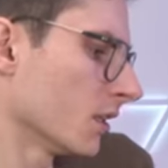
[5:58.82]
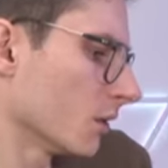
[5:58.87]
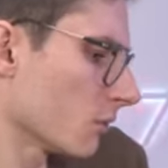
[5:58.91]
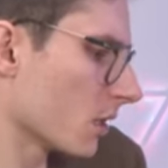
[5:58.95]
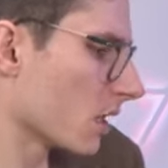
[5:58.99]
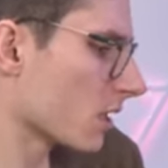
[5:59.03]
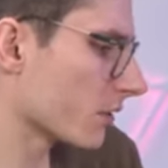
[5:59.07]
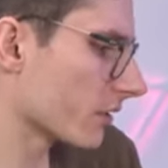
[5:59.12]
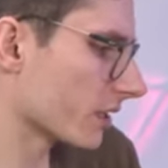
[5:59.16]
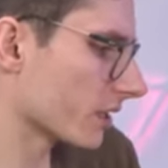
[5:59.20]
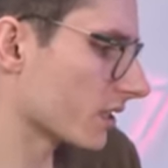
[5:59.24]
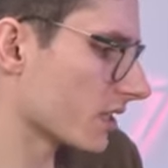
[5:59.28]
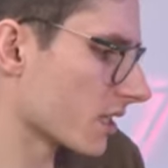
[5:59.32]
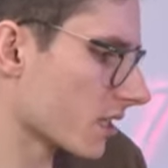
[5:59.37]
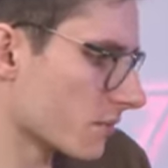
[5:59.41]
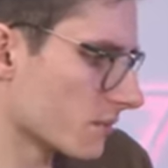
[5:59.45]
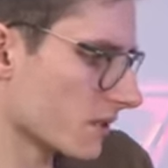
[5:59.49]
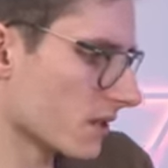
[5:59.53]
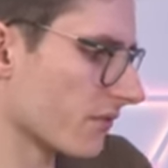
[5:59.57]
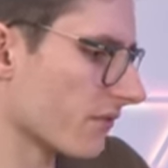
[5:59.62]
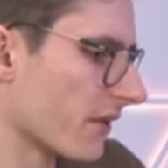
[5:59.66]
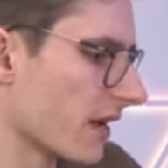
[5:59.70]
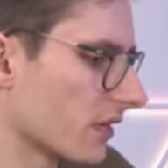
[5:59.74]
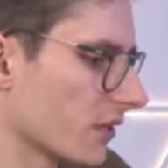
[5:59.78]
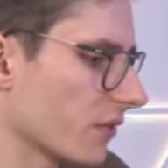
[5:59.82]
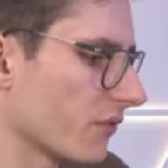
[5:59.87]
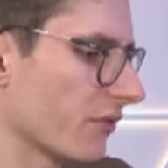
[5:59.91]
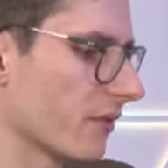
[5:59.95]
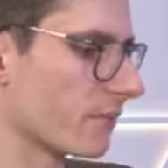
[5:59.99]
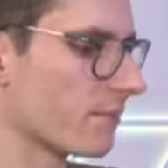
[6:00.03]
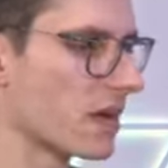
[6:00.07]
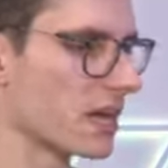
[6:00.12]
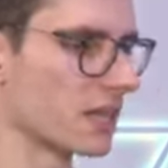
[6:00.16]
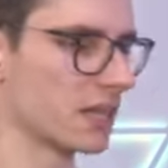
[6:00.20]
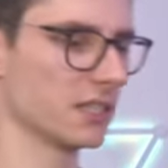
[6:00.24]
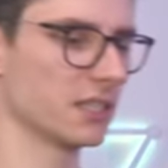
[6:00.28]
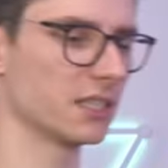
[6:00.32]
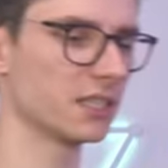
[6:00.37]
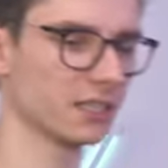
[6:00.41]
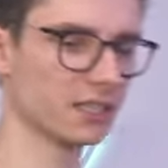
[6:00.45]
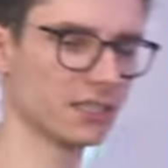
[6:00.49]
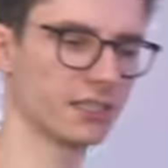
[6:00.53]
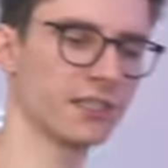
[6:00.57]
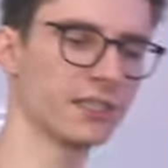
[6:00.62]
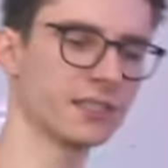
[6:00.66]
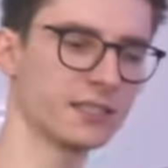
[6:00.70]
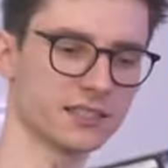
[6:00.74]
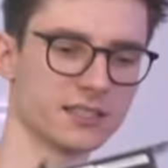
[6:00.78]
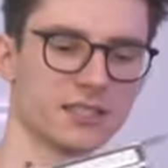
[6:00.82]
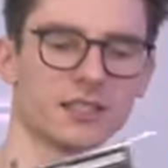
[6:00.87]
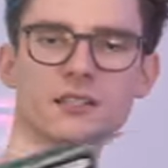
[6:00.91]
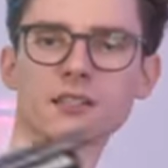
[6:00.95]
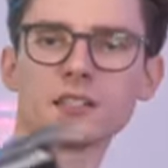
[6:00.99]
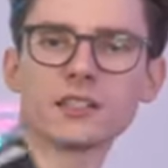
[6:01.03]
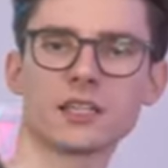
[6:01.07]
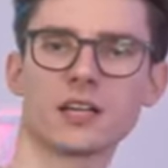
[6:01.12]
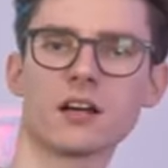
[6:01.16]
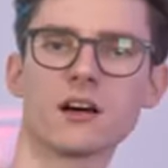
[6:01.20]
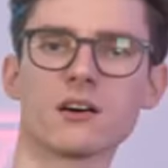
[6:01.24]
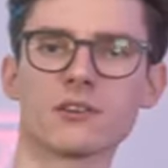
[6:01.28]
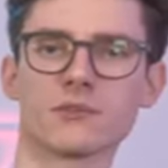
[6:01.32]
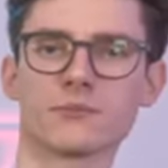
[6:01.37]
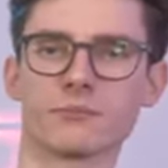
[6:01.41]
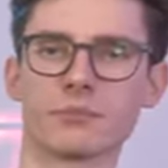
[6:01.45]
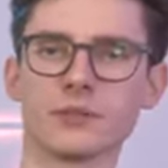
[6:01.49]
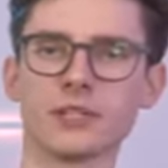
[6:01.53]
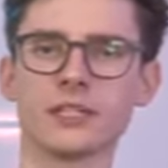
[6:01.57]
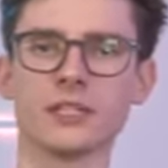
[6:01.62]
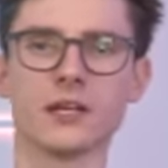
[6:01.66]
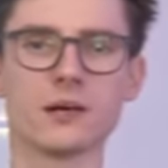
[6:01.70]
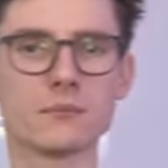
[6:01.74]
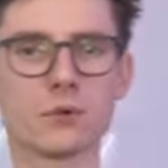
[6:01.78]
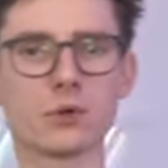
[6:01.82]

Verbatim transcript: Well, in terms of value for money, it certainly can't be a